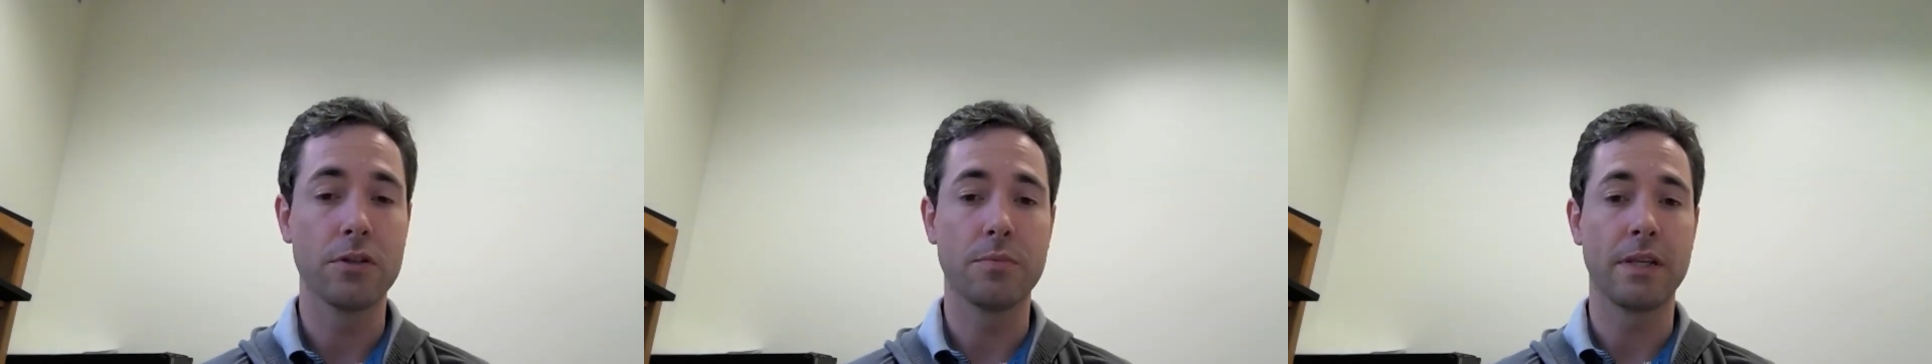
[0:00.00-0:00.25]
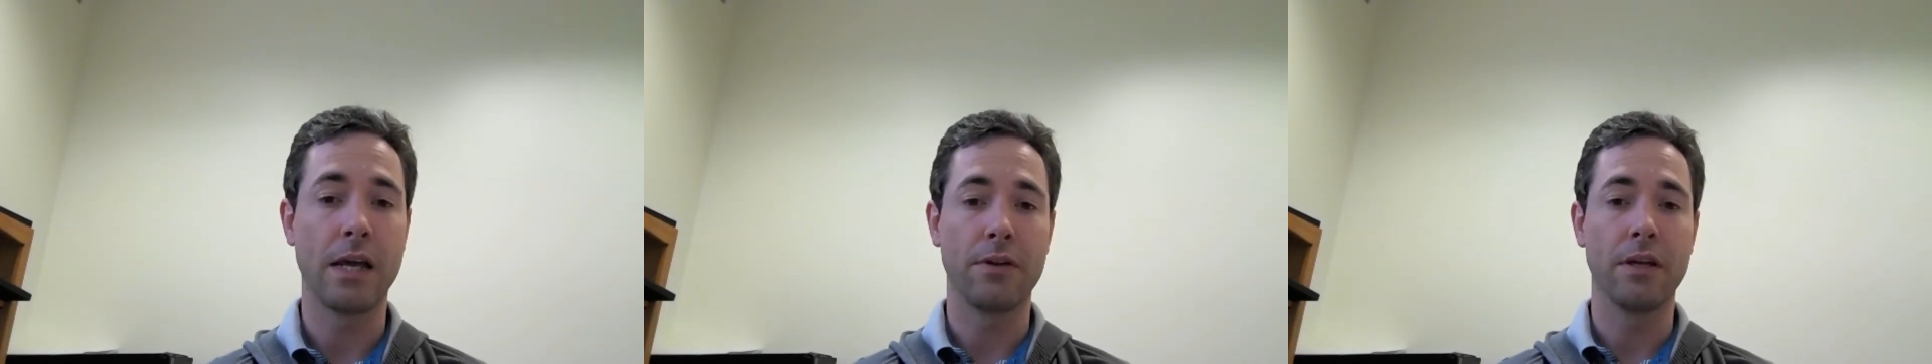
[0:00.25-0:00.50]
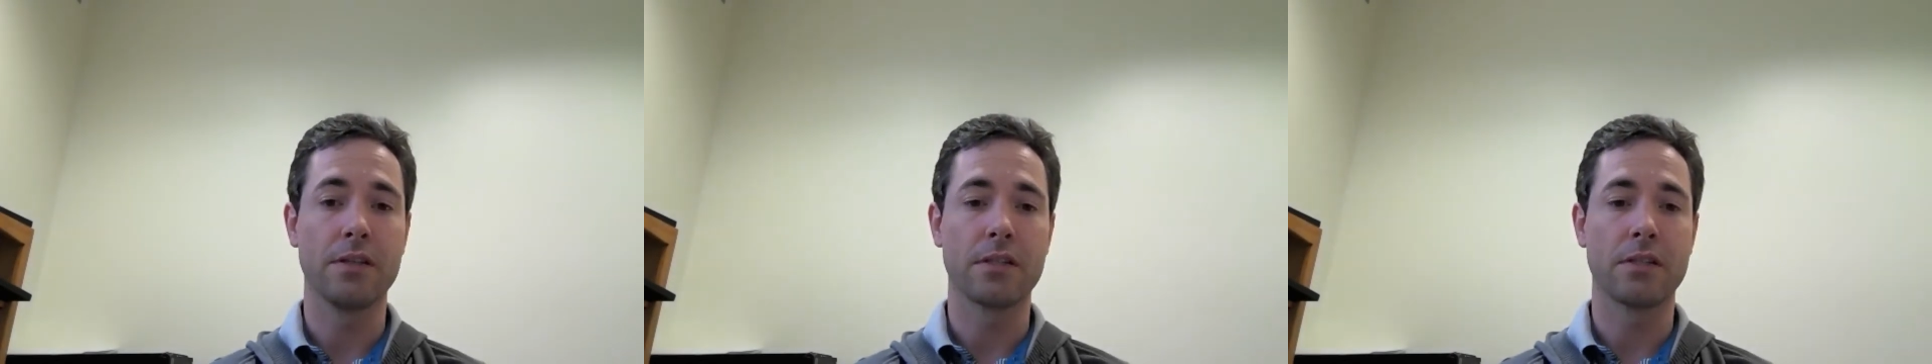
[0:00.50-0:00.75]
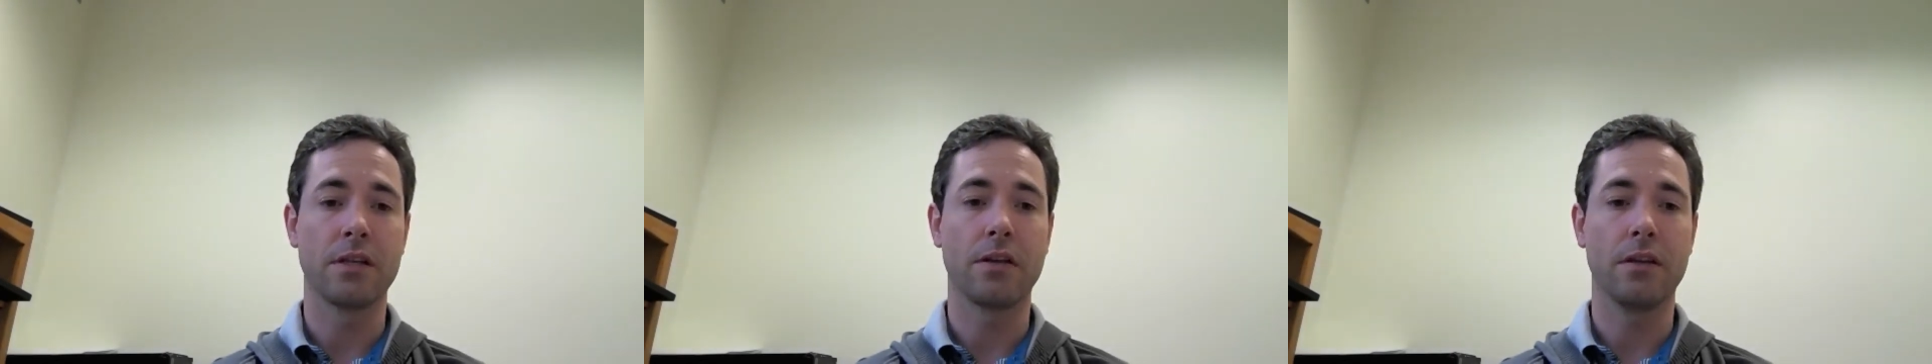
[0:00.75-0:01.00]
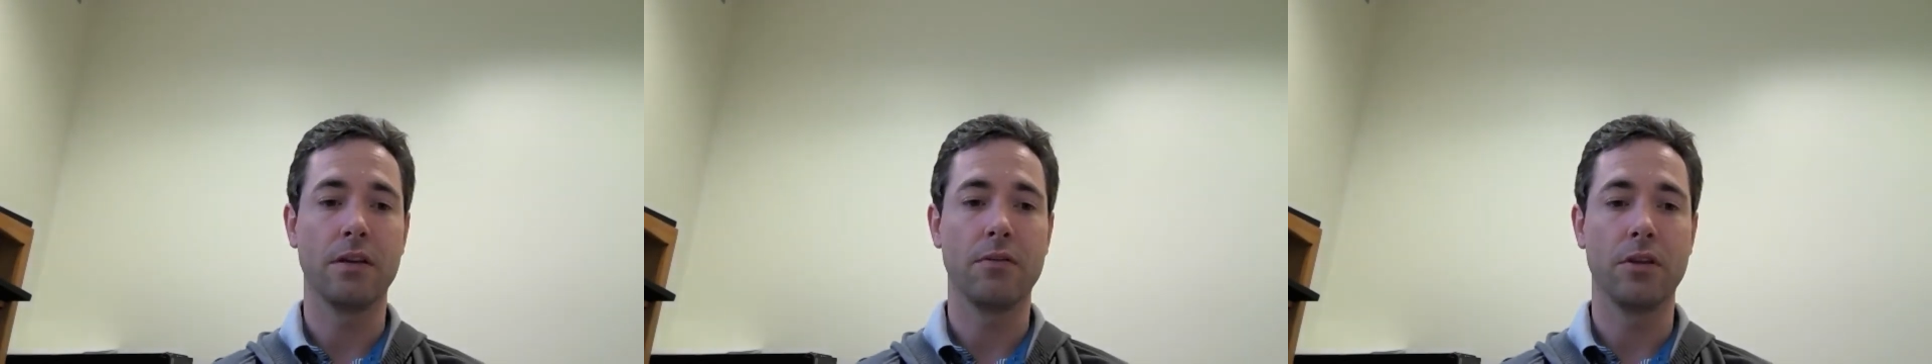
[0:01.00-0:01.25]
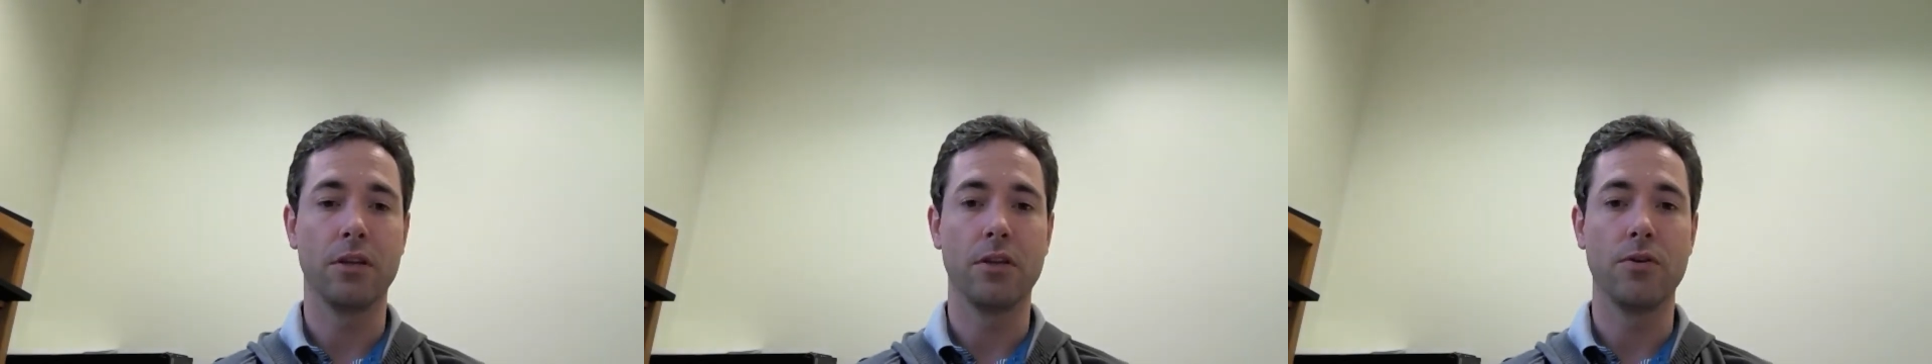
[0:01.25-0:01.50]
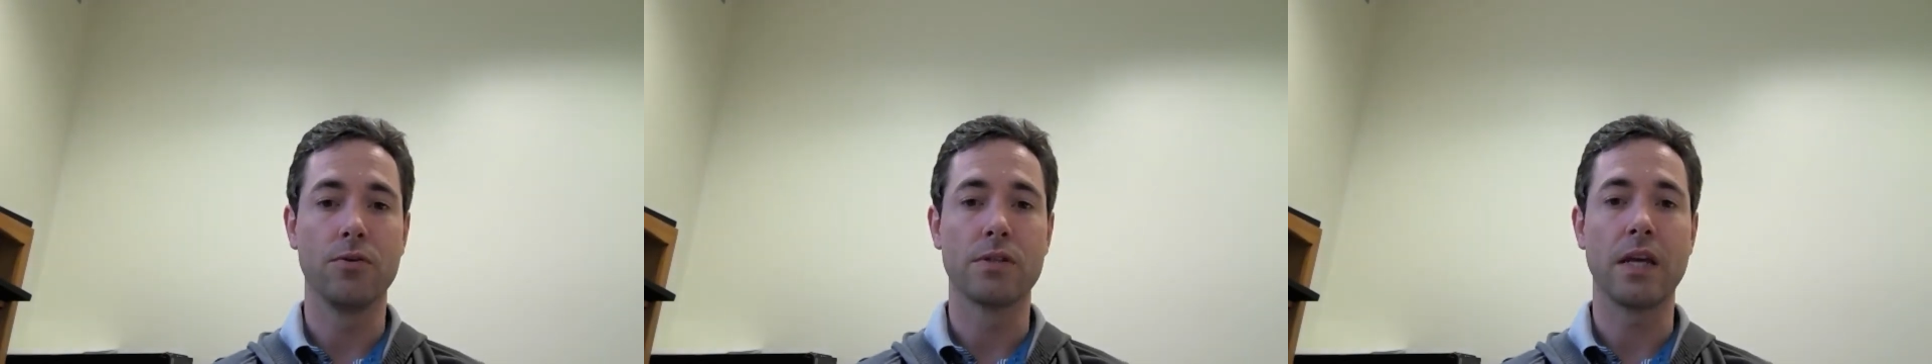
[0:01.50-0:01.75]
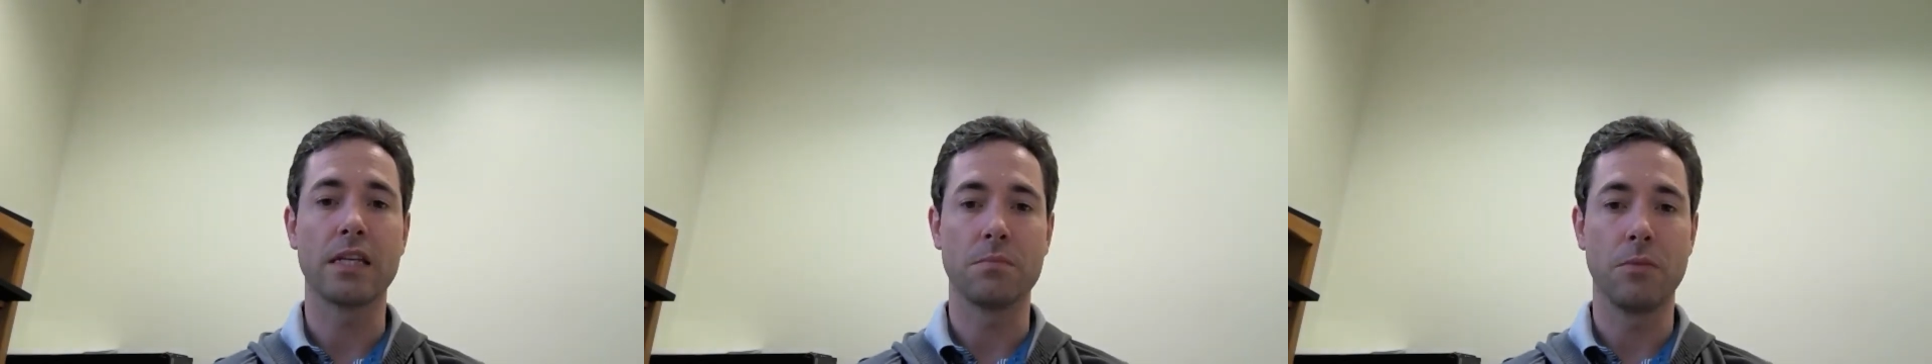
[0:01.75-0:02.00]
but nowadays it's not used
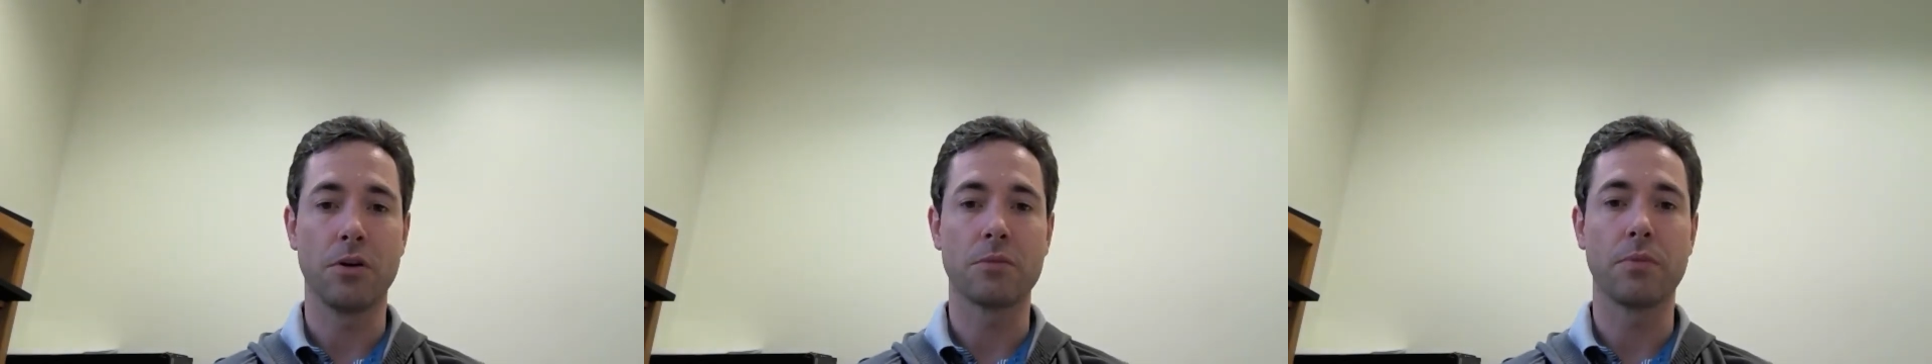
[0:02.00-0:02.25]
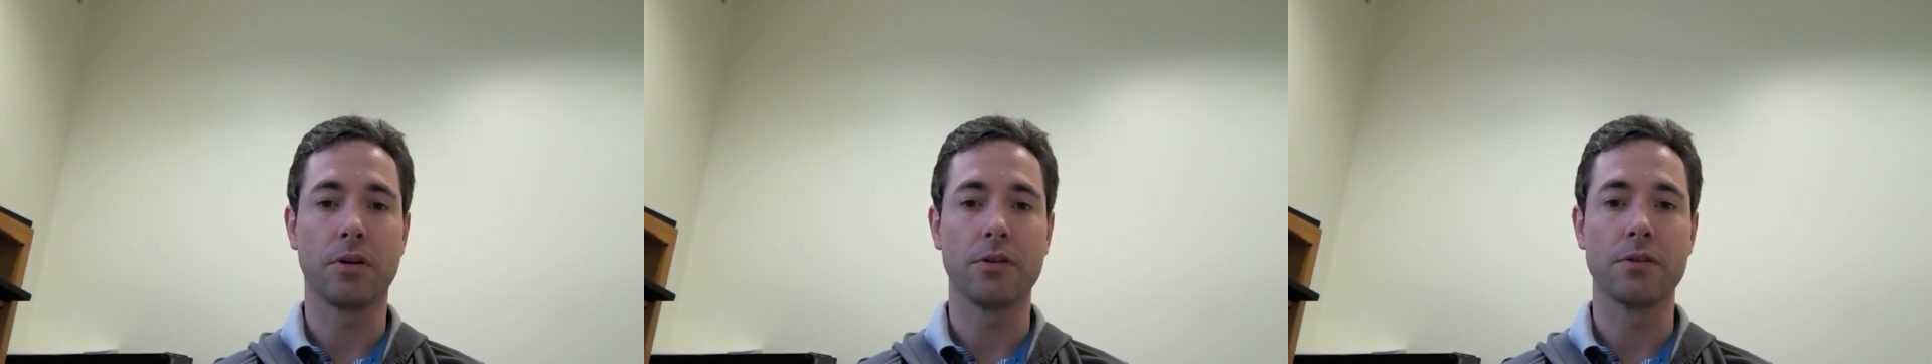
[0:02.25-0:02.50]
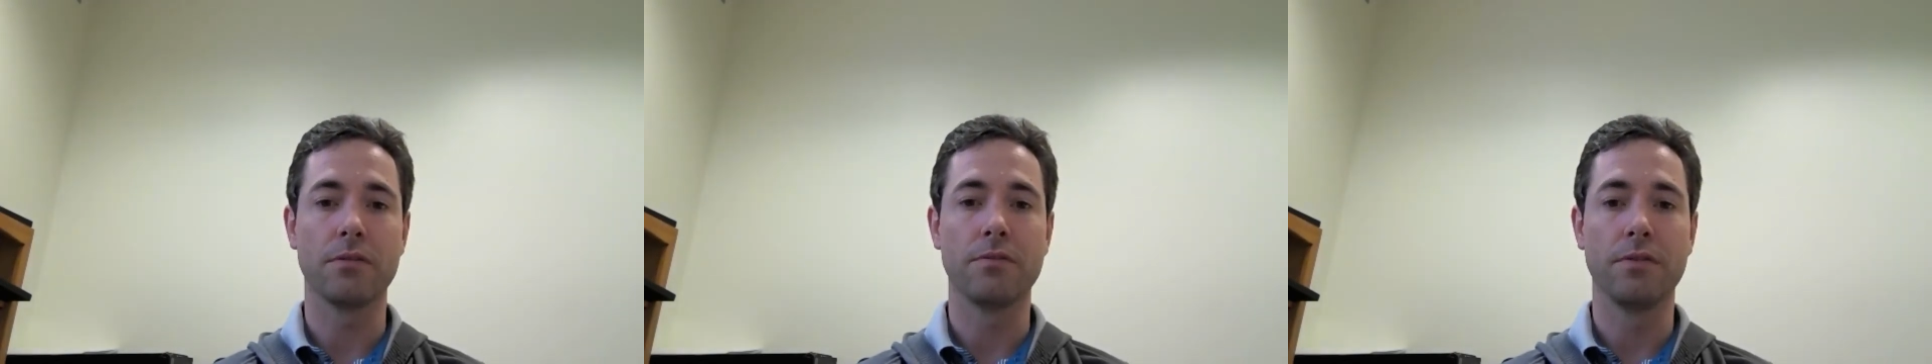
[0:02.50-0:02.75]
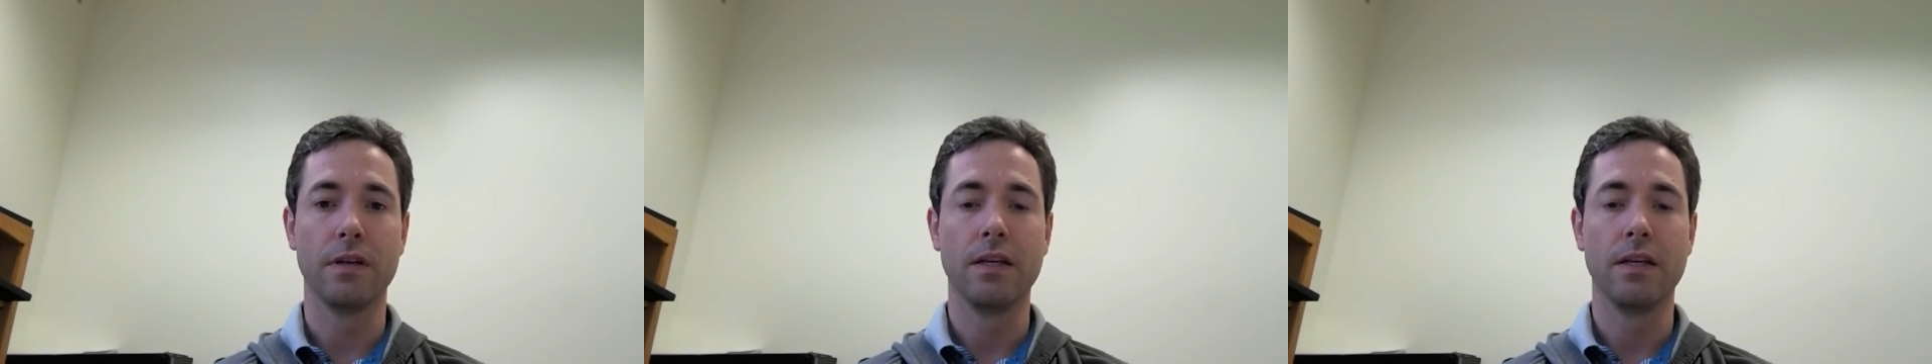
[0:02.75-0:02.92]
as much because of